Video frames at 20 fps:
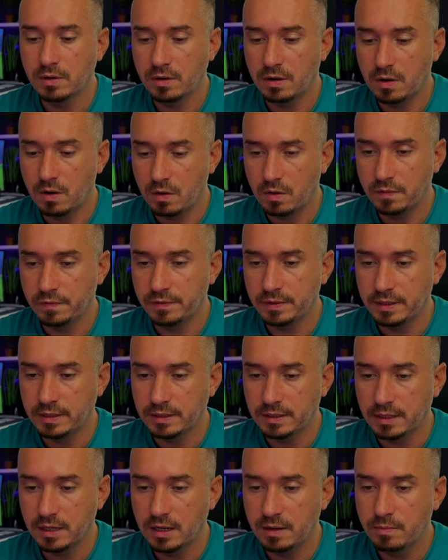of this
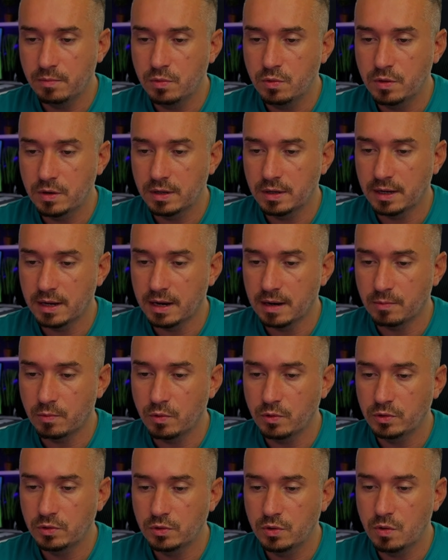ebook. And I'm
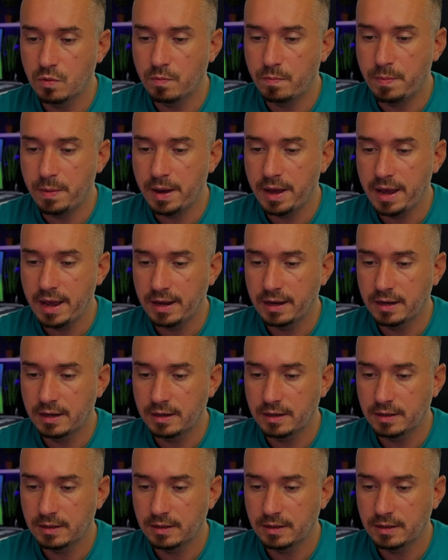going to go back,